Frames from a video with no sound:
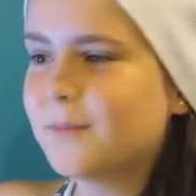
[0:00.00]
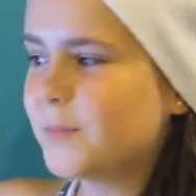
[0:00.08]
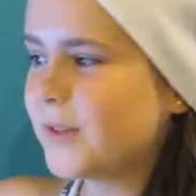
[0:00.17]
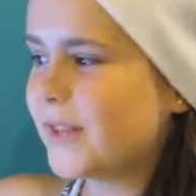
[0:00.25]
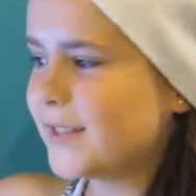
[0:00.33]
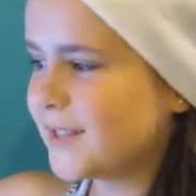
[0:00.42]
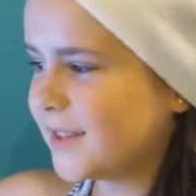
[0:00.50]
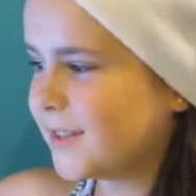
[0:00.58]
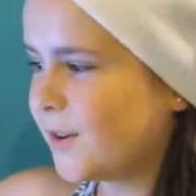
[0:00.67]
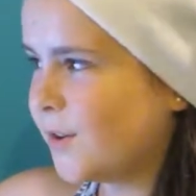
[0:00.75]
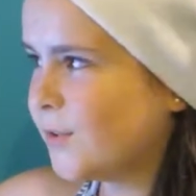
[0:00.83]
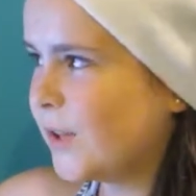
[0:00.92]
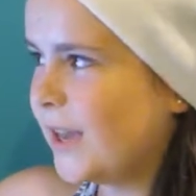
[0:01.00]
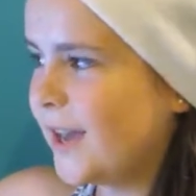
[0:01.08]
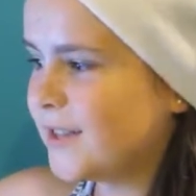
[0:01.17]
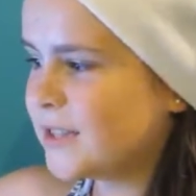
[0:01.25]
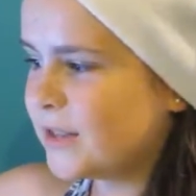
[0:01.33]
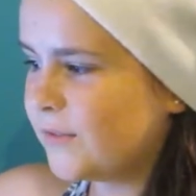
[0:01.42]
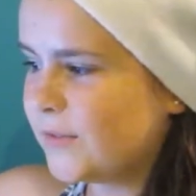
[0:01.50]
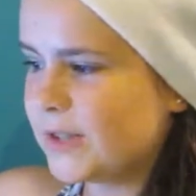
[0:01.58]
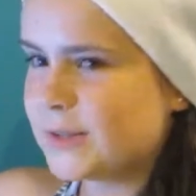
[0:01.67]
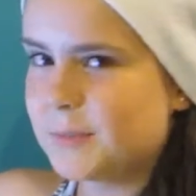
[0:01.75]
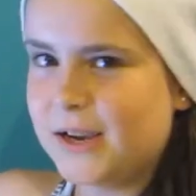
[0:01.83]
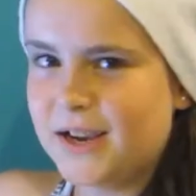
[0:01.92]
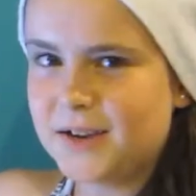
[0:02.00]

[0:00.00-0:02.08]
but that's like the only answer that fits me.